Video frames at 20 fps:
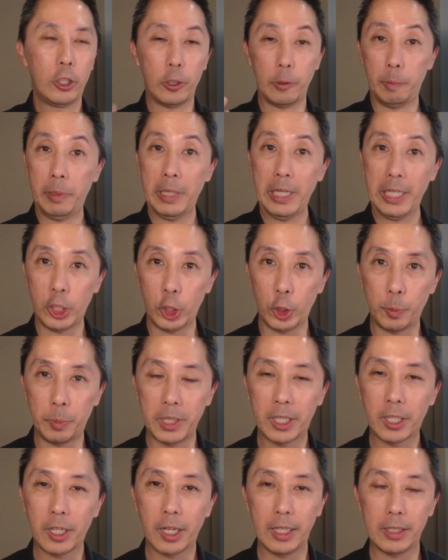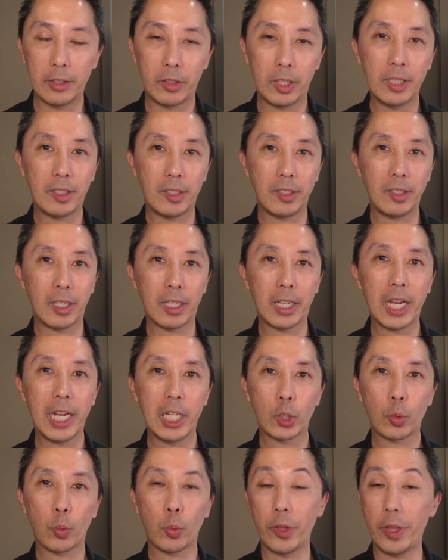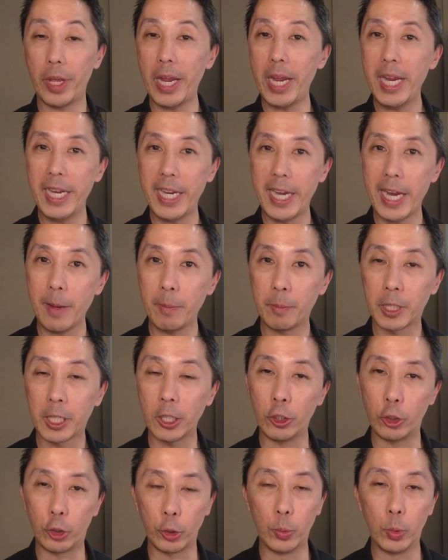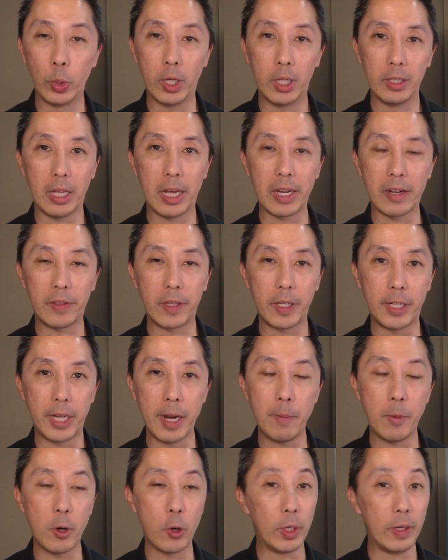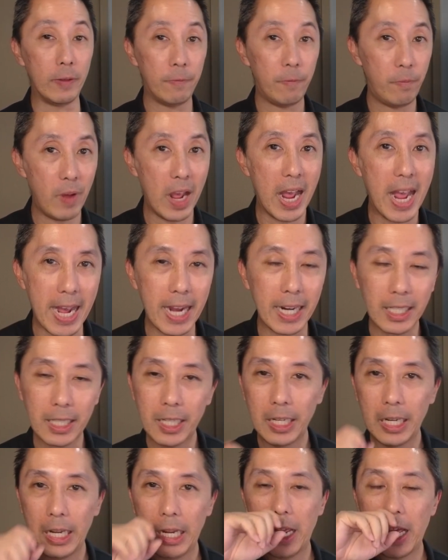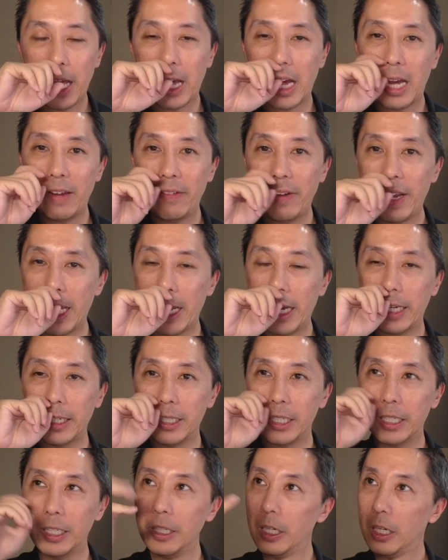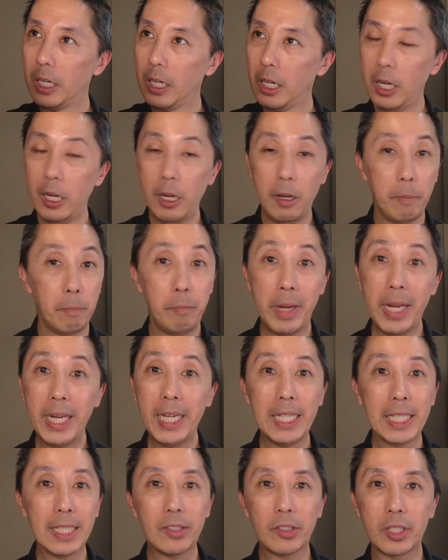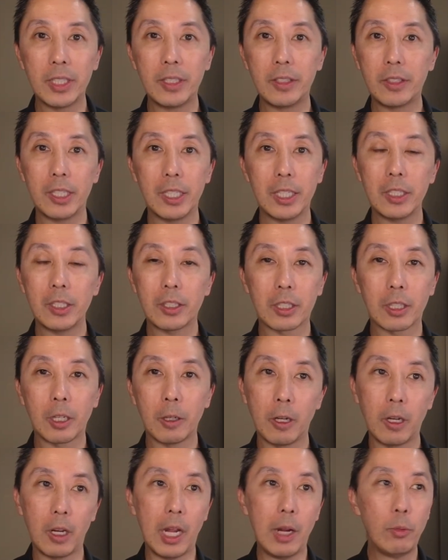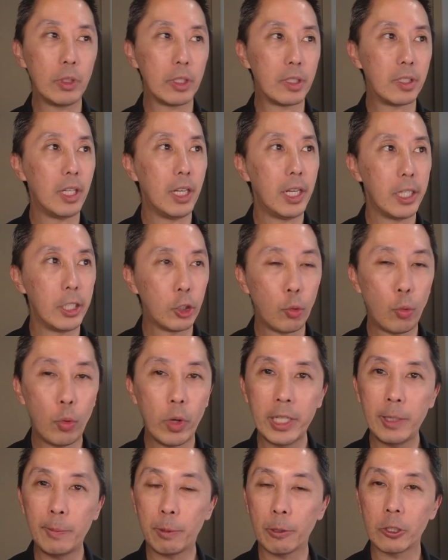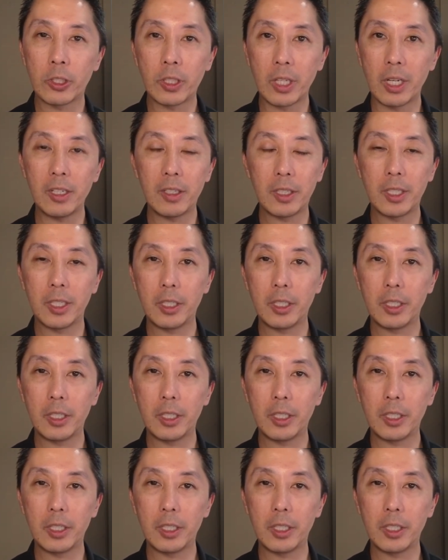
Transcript: pitch, because this is a case where the AM can do a lot of the demo. In fact, I've had many instances, I would say 20% of